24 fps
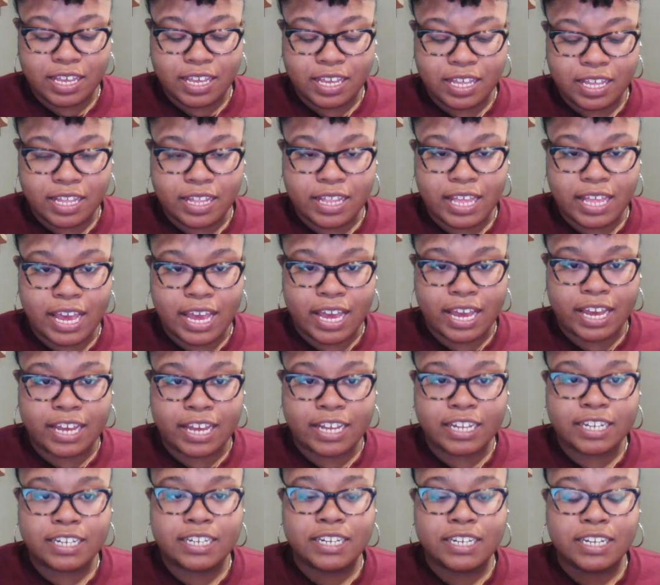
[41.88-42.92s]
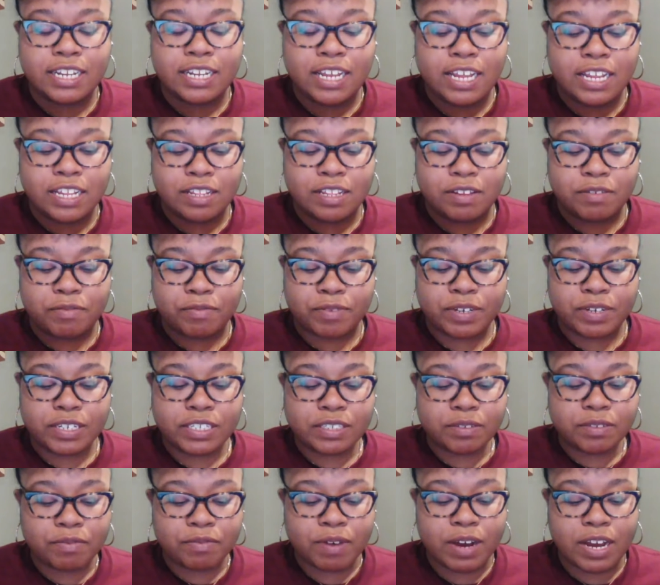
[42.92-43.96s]
that the
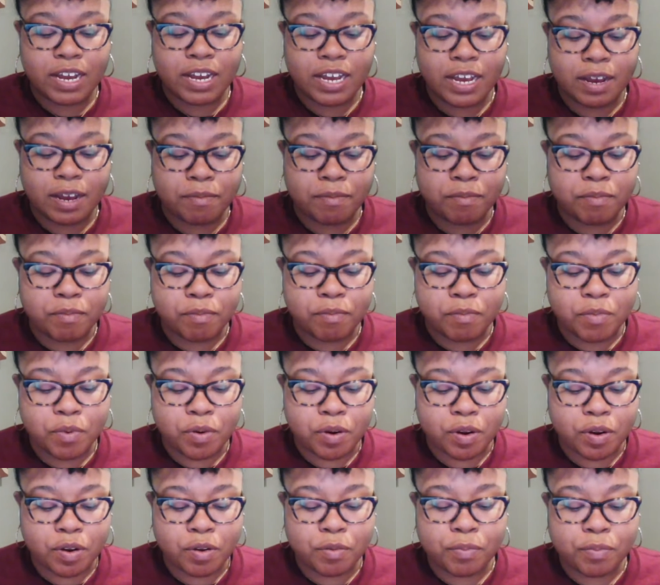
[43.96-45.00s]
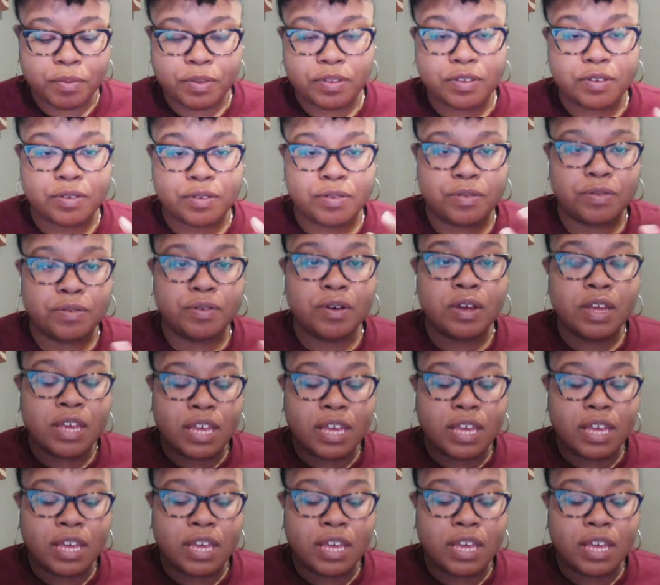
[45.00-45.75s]
reason why I'm more open to